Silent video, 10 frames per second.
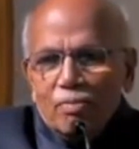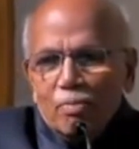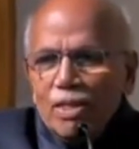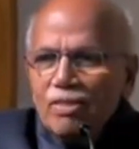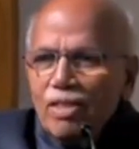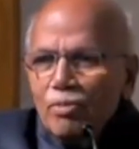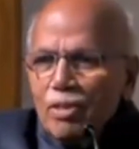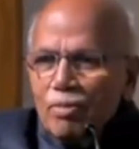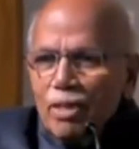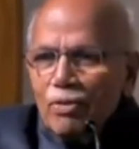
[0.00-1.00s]
please give me
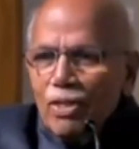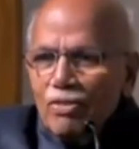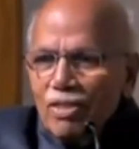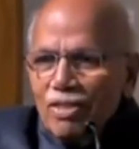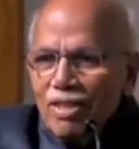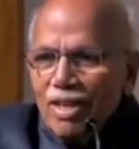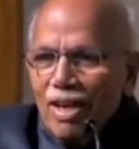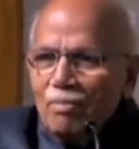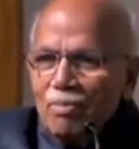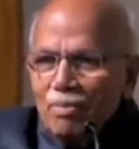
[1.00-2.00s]
some advice, sir.
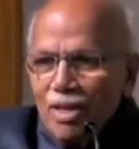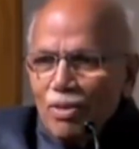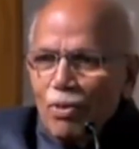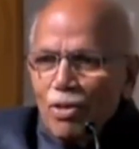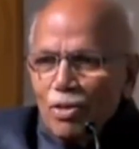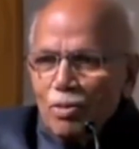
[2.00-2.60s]
I want